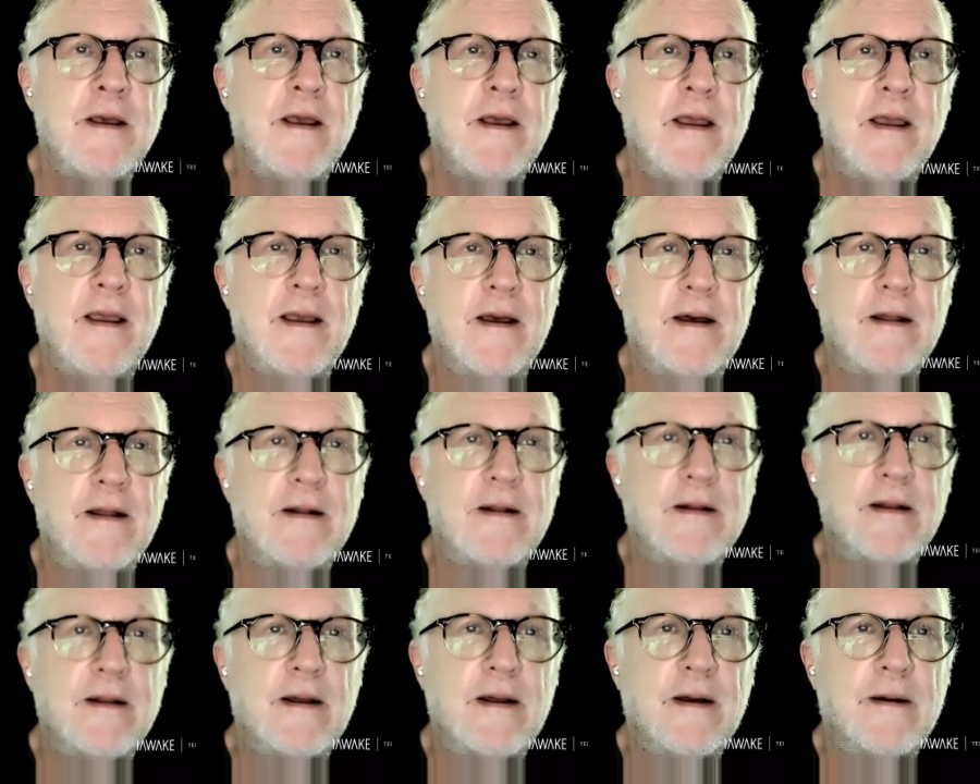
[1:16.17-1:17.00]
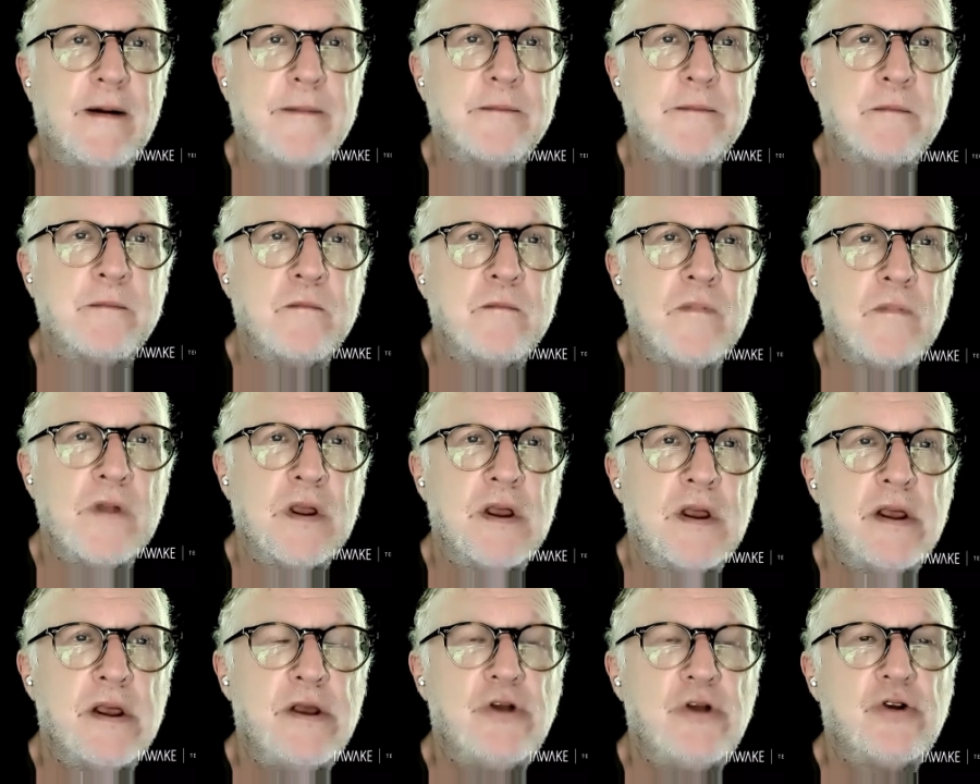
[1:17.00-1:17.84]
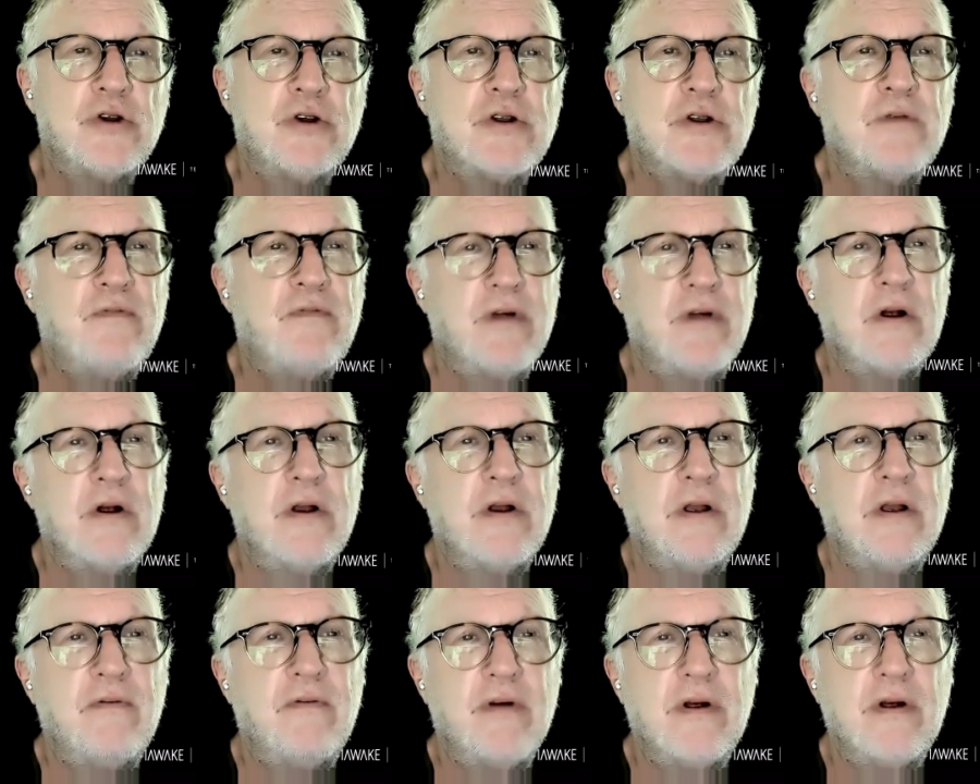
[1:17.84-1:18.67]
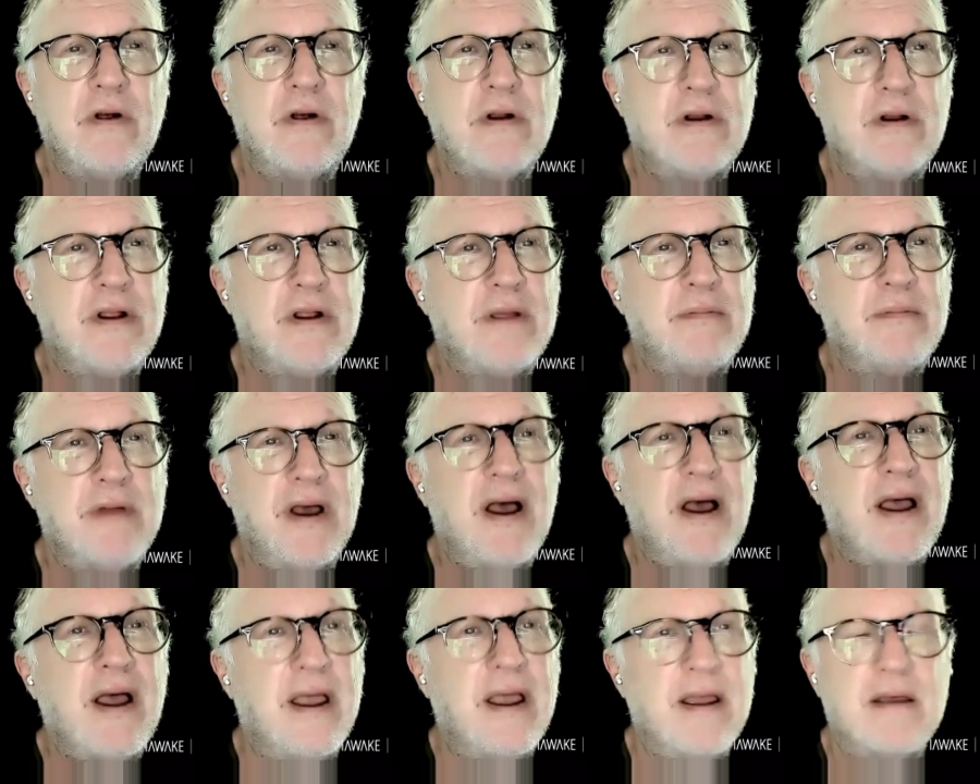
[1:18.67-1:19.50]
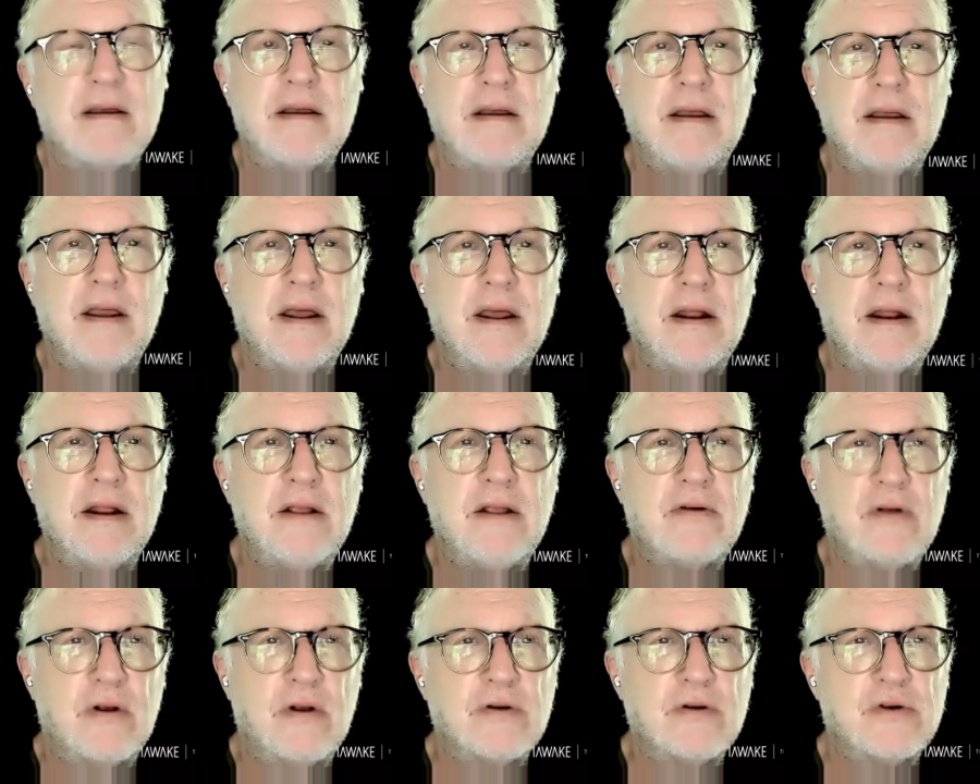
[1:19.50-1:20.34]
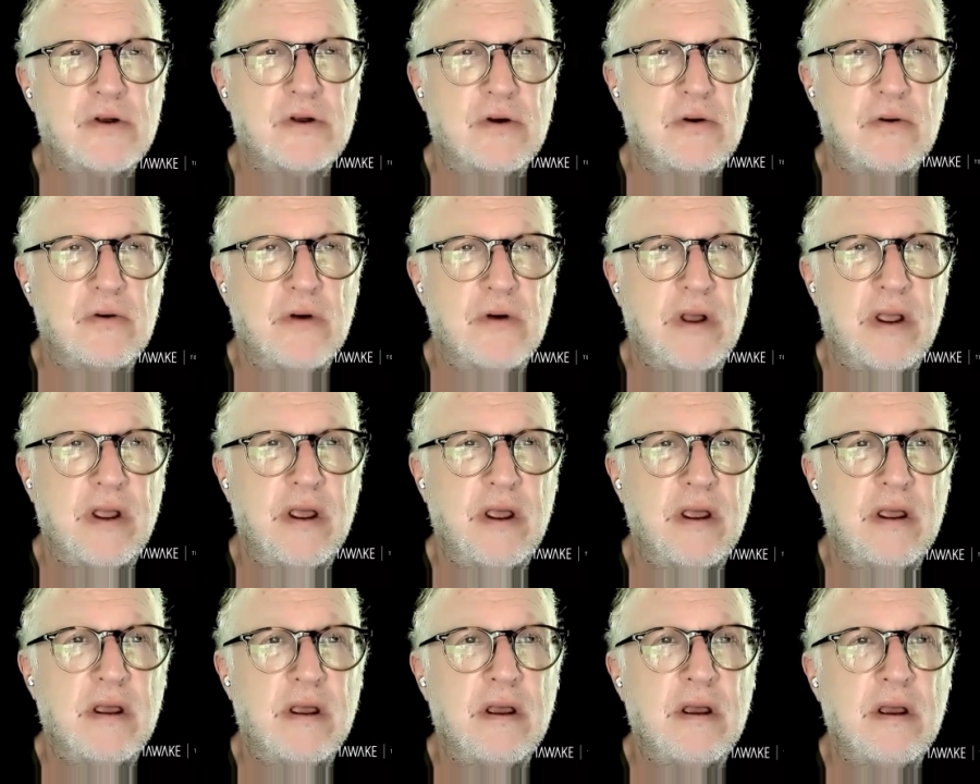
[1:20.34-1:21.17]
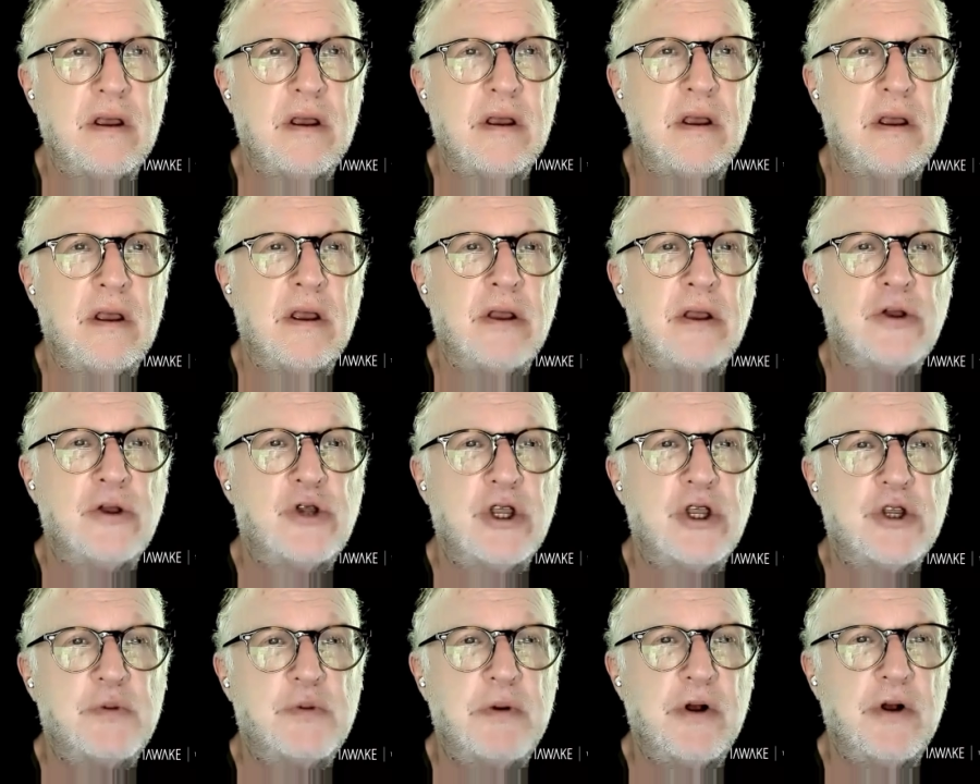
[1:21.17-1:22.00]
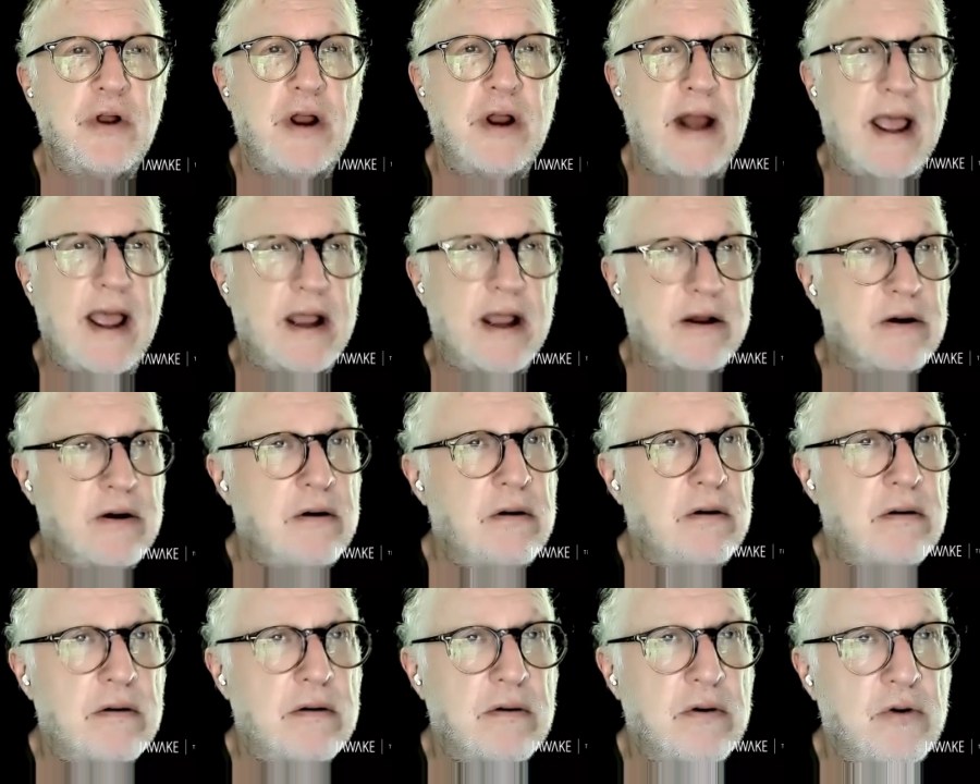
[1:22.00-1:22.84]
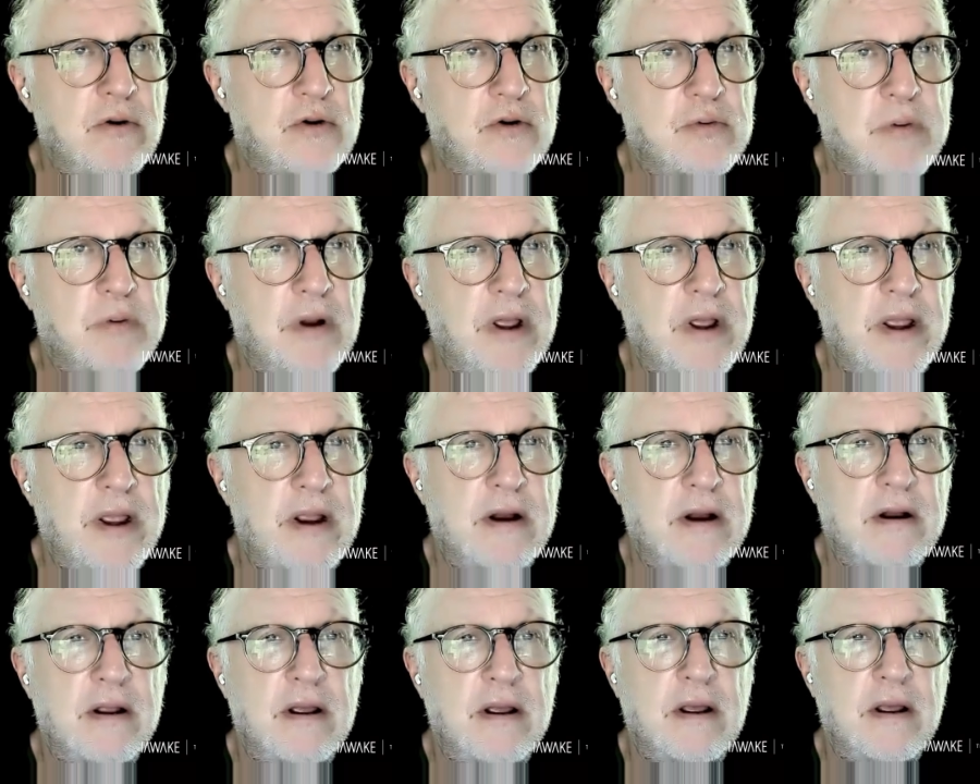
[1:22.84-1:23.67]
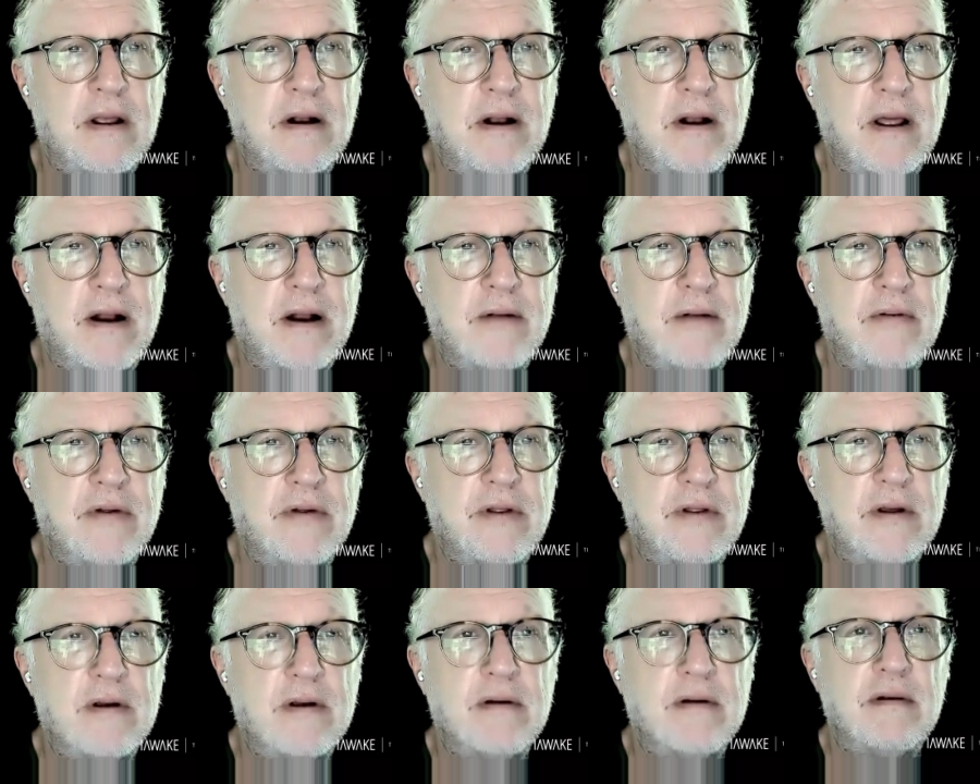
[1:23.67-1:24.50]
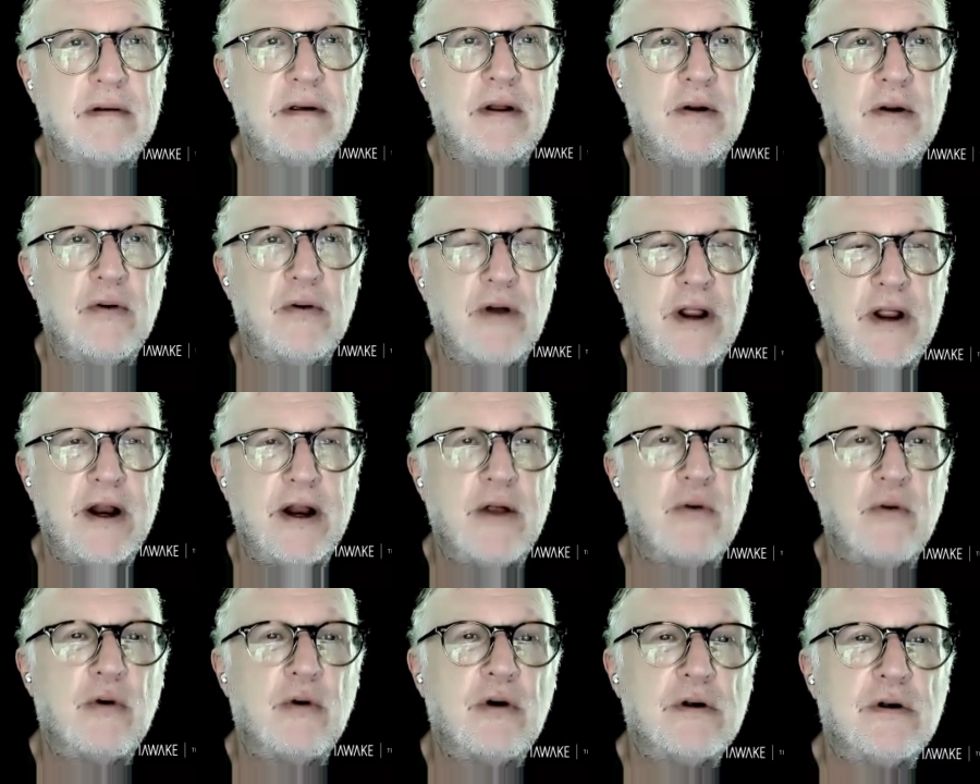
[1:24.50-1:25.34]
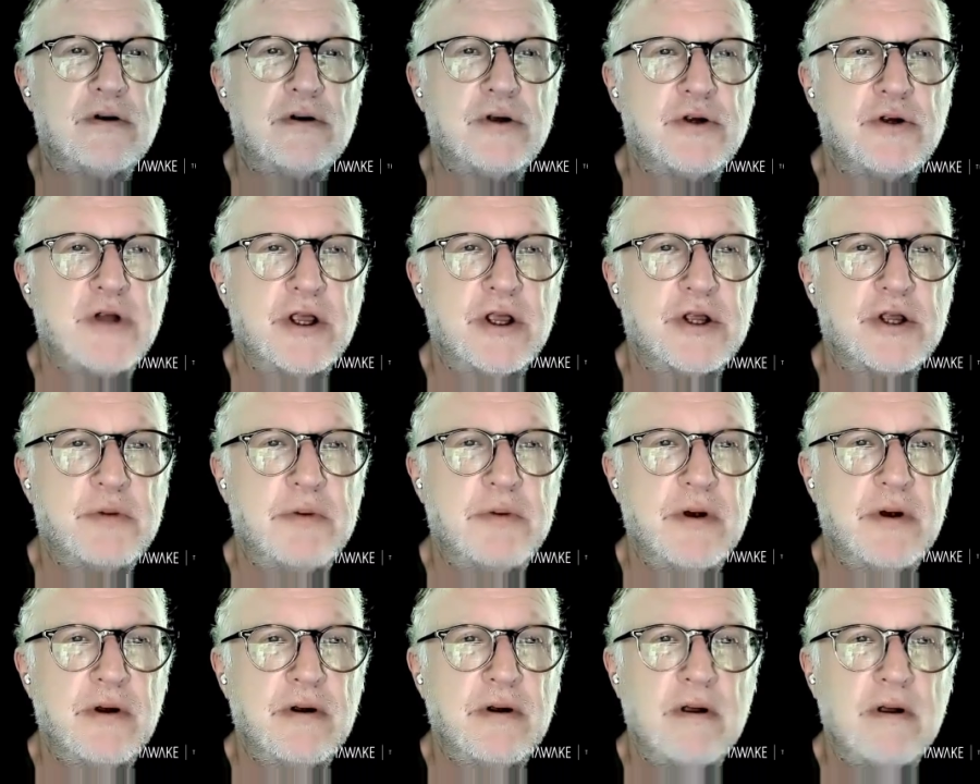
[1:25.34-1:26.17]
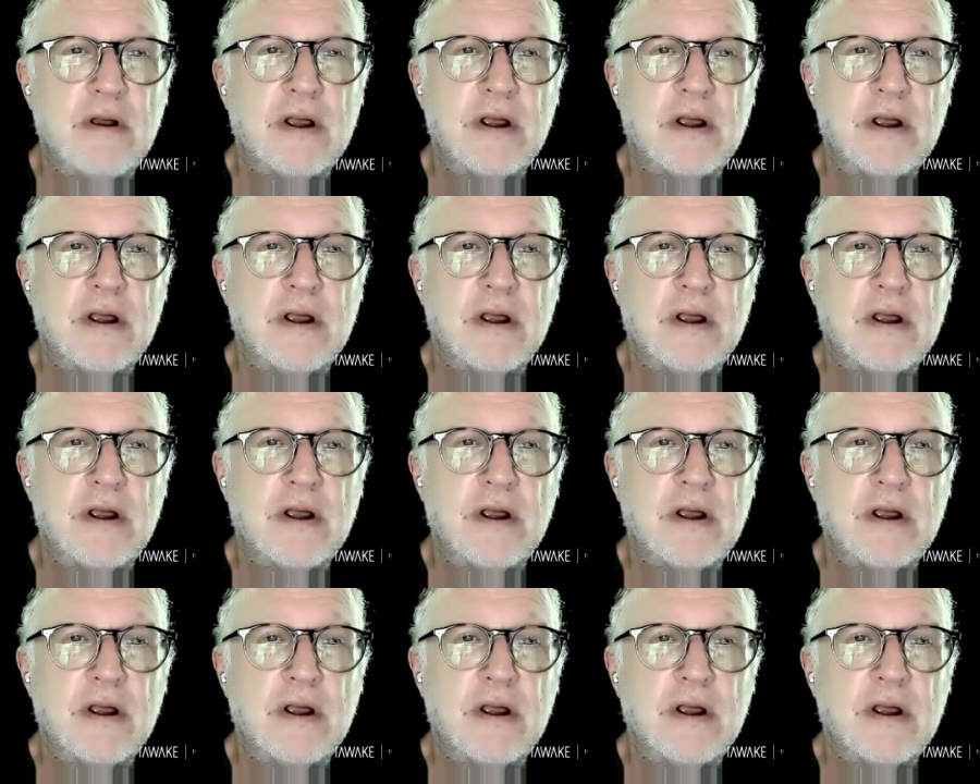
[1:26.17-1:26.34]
And he's just a very, very deep guy. And he's also a Shakespearean actor who's played a lot of the leading roles in Shakespeare.